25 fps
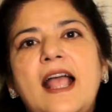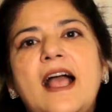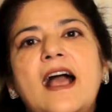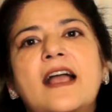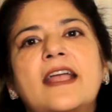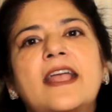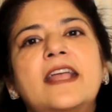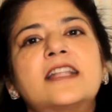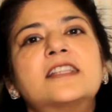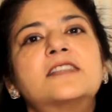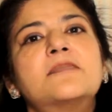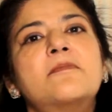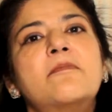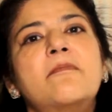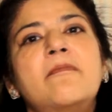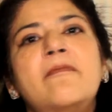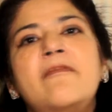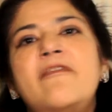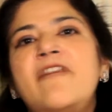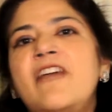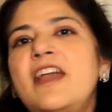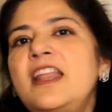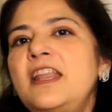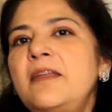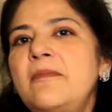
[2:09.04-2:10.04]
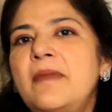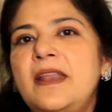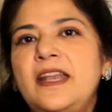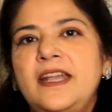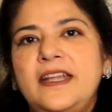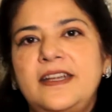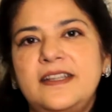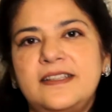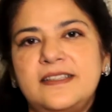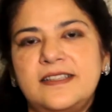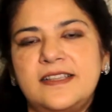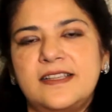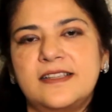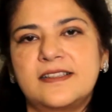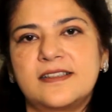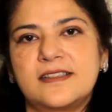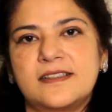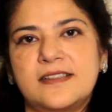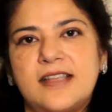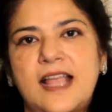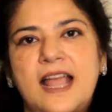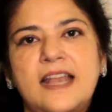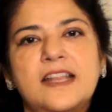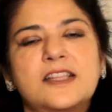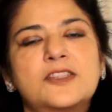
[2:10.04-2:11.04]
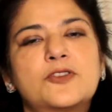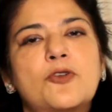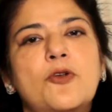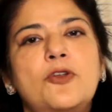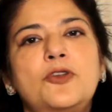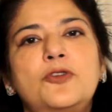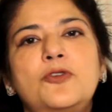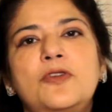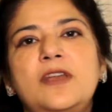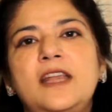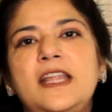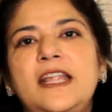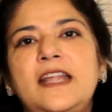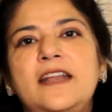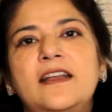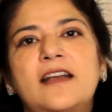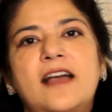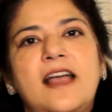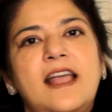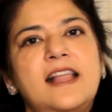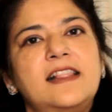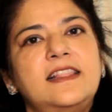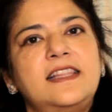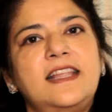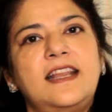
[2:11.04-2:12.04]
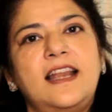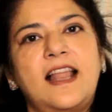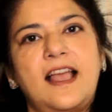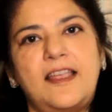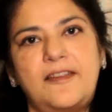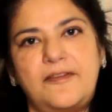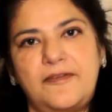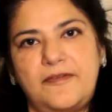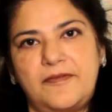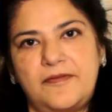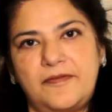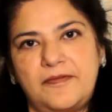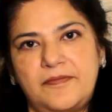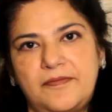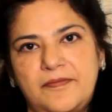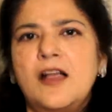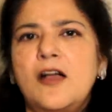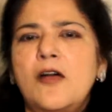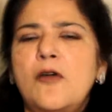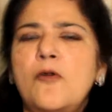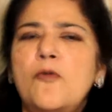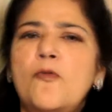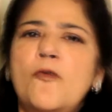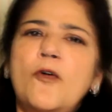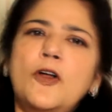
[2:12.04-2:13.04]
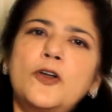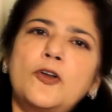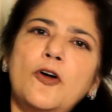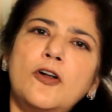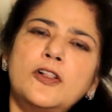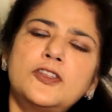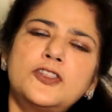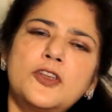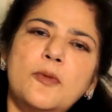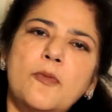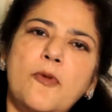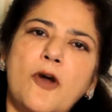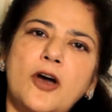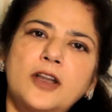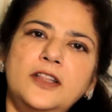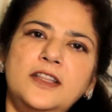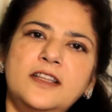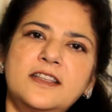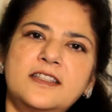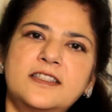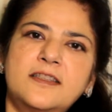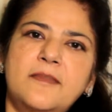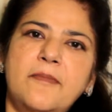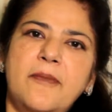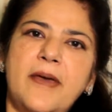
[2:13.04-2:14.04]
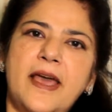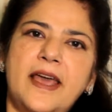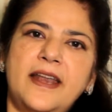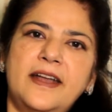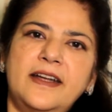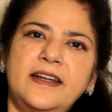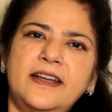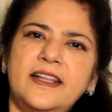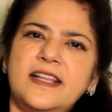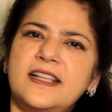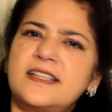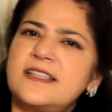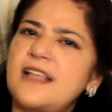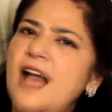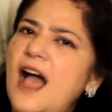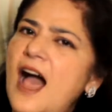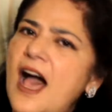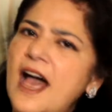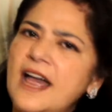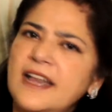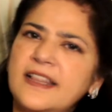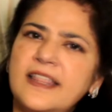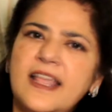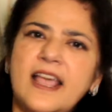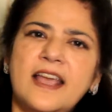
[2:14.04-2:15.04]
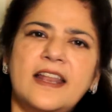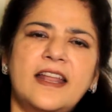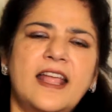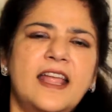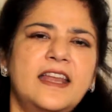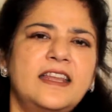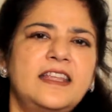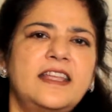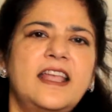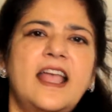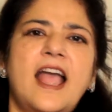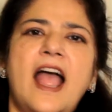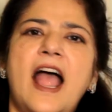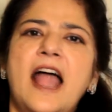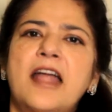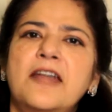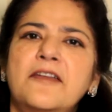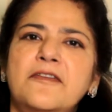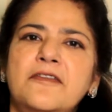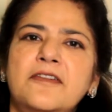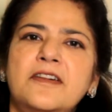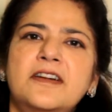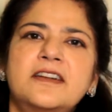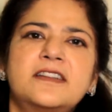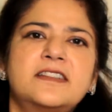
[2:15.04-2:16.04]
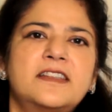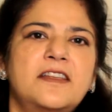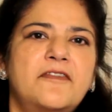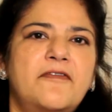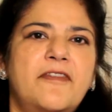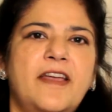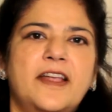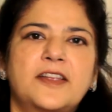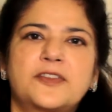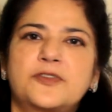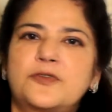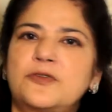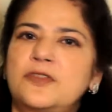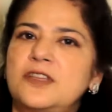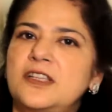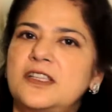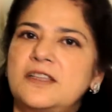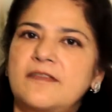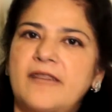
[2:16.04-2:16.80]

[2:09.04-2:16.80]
against very many diseases and is going to lead a healthy life. What also bothers the parent is, are there any adverse effects to these